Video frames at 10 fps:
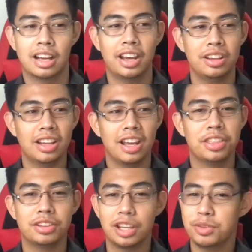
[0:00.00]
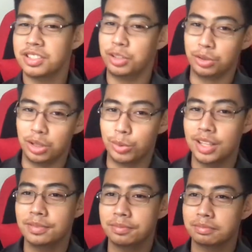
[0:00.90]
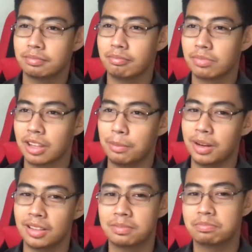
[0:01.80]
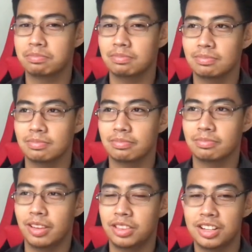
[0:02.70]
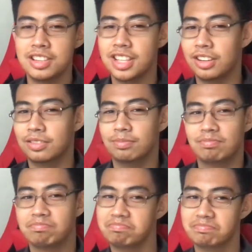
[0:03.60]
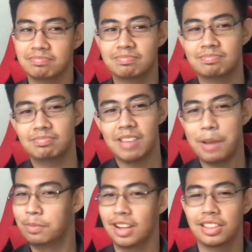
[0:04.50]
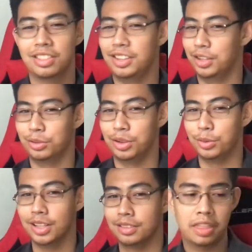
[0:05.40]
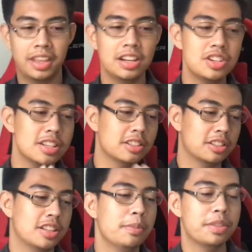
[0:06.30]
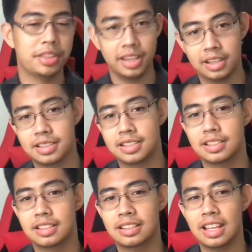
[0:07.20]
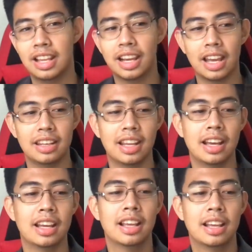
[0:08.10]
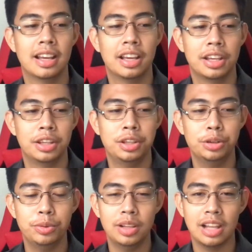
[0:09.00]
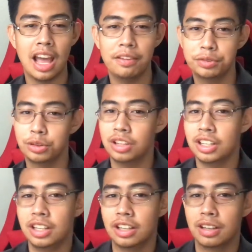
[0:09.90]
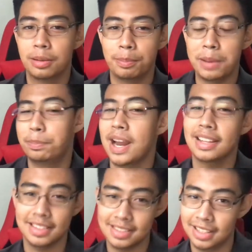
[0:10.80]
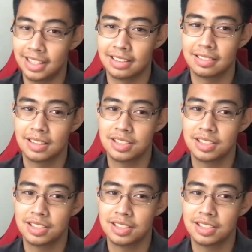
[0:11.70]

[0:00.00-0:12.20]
Ngayon, I thought I was the only one. But it turns out, I'm not the only one. There are just some things talaga na you will have to learn by practicing it.